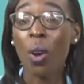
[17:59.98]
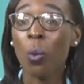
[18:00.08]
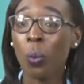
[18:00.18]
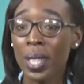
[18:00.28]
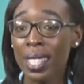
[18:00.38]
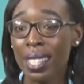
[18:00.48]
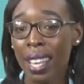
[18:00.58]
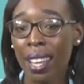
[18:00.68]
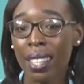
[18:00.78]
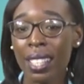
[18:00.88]
We
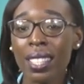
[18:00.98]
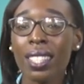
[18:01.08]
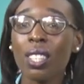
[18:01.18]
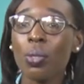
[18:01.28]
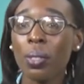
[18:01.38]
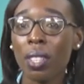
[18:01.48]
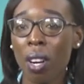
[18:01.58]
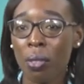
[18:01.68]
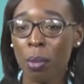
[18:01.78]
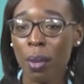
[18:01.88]
said that central
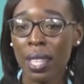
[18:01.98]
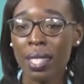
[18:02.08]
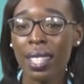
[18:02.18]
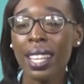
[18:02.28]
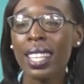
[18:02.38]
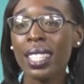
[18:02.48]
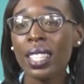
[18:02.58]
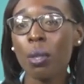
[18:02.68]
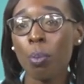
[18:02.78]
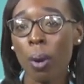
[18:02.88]
government
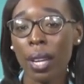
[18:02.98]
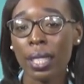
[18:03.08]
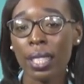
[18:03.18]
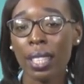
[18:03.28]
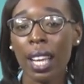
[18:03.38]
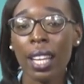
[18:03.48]
is the body